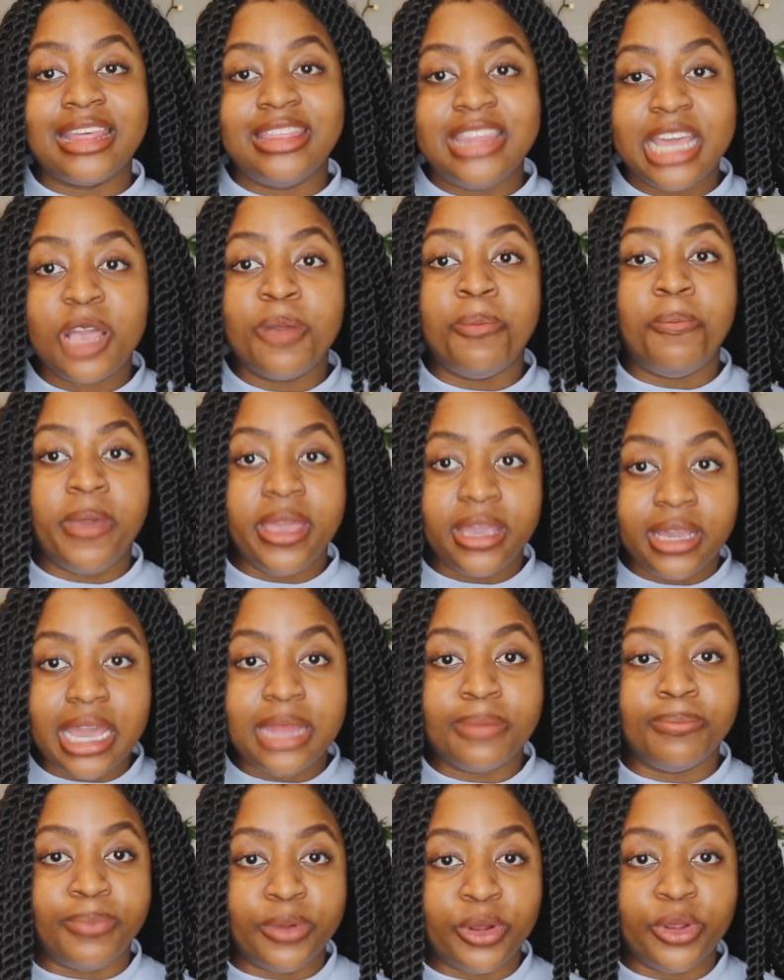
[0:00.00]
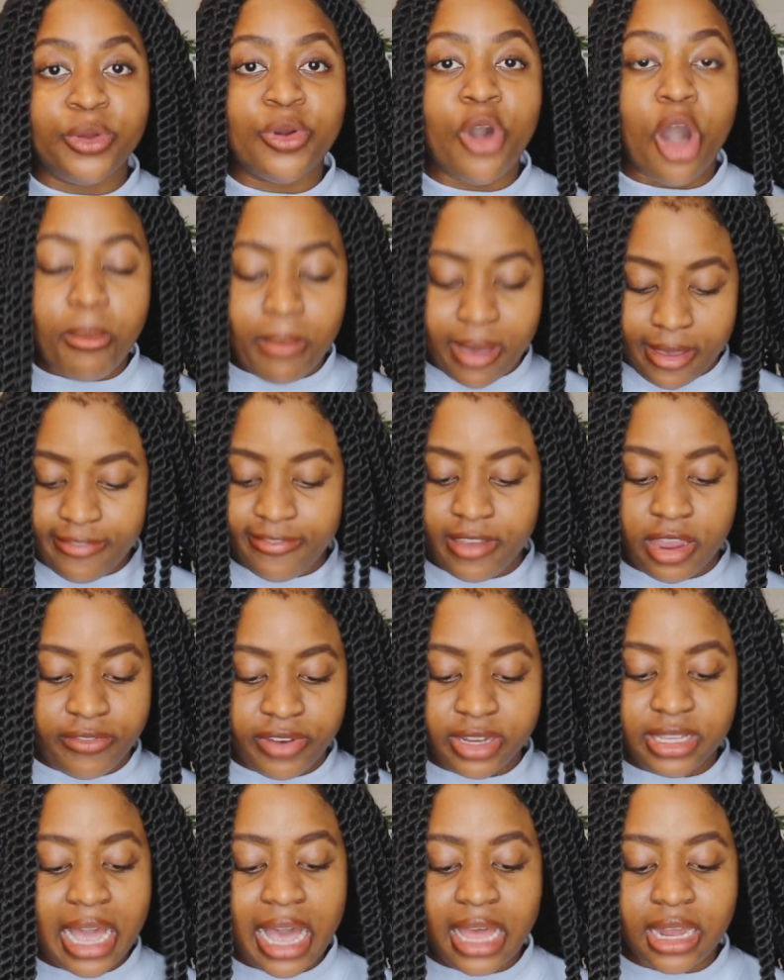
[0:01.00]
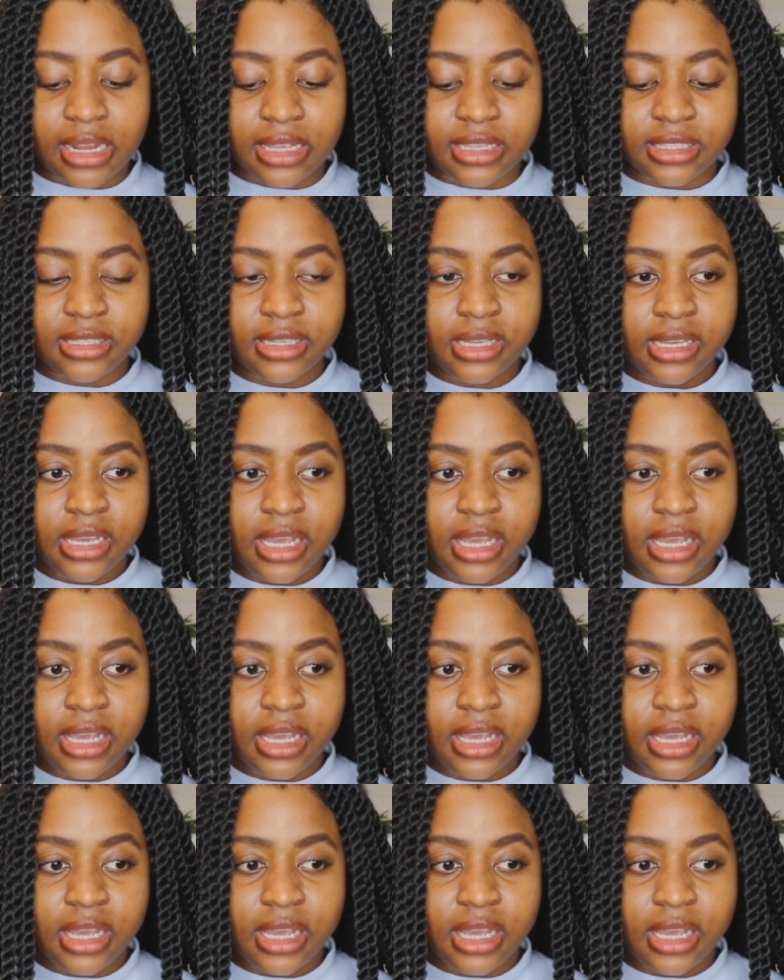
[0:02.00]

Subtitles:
I think pink and blue are my favorite colors.